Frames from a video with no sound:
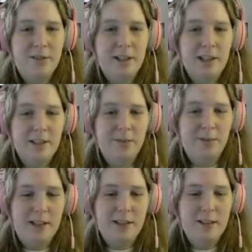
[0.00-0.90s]
way as
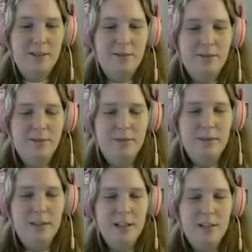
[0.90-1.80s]
well
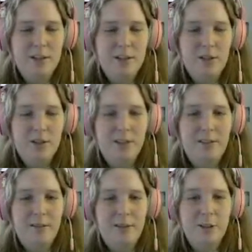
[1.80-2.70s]
to
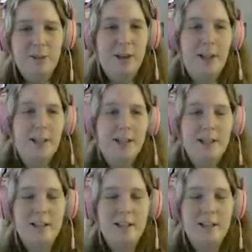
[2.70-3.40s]
level up your companions.